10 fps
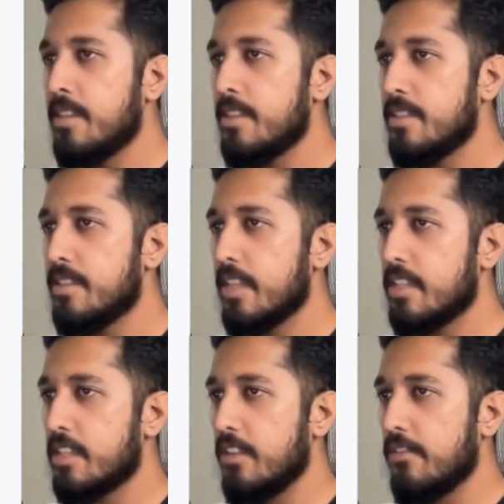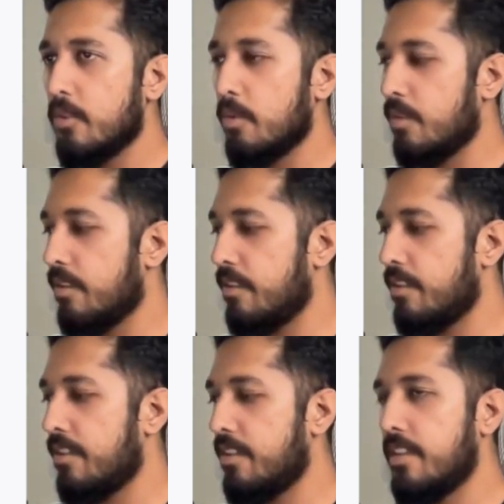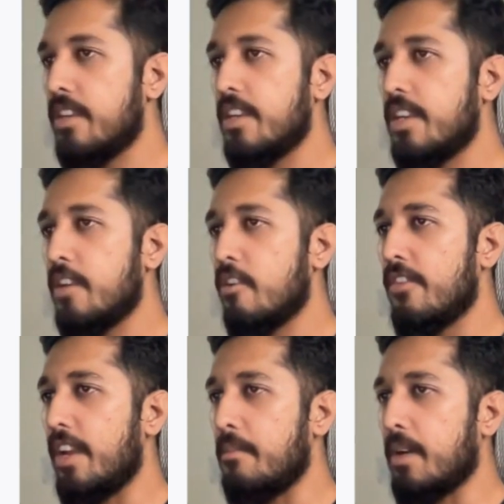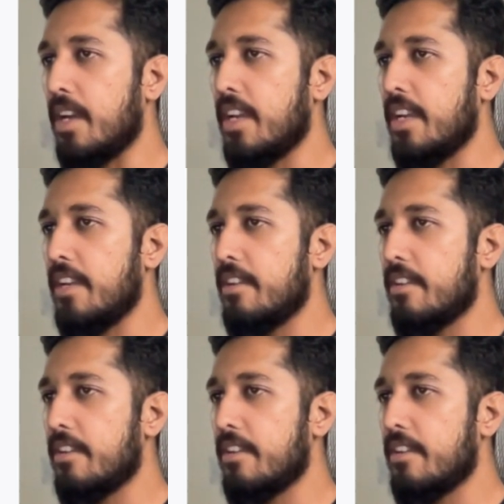64 t of n by 8